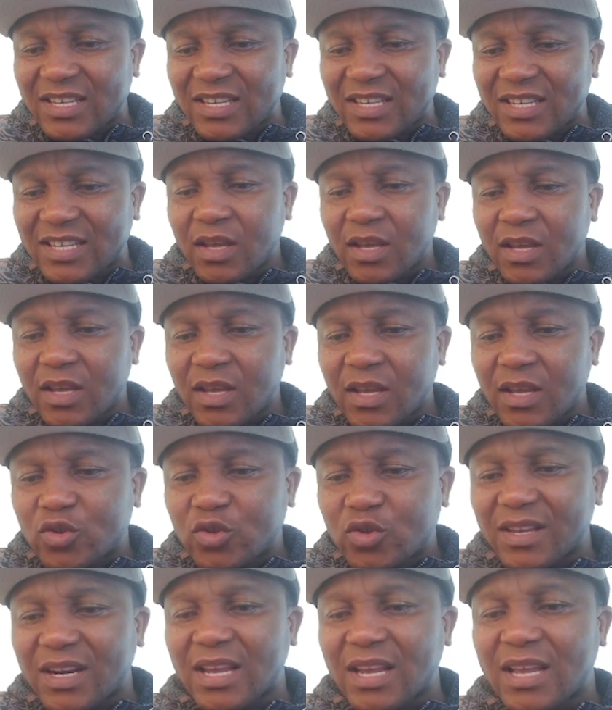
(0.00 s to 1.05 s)
equal to
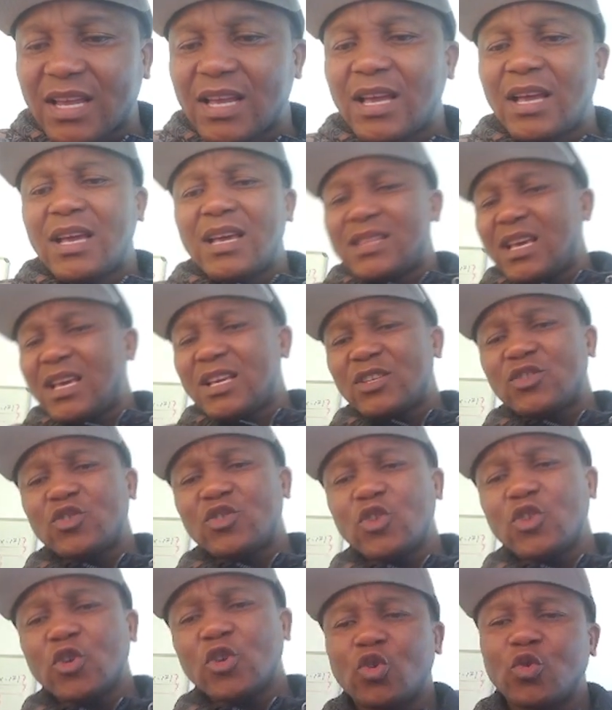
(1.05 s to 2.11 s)
negative 3. There's
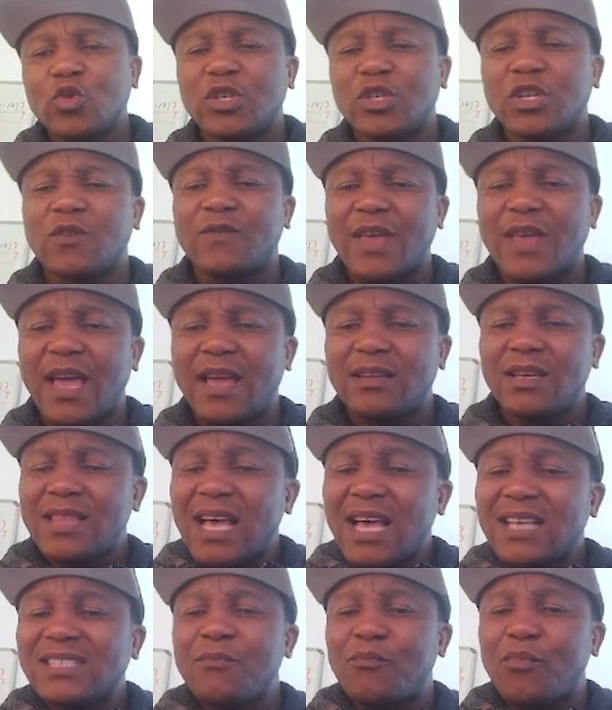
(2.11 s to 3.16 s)
no solution of that.
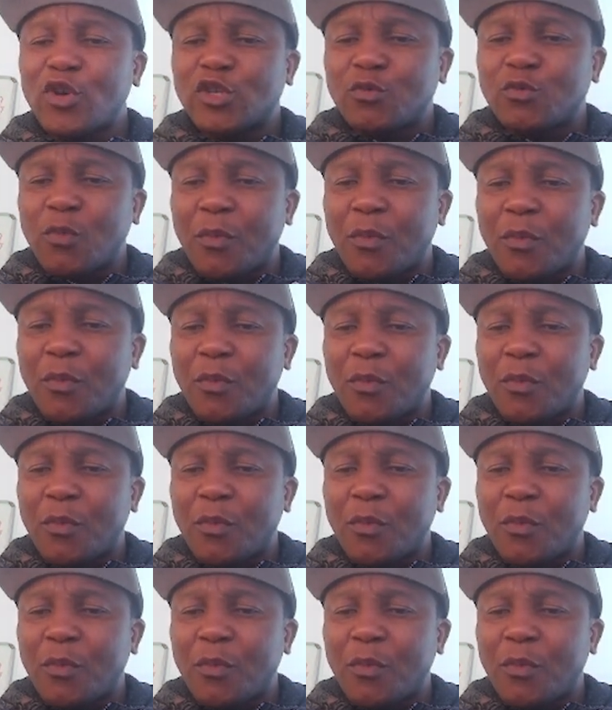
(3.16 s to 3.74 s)
That's impossible,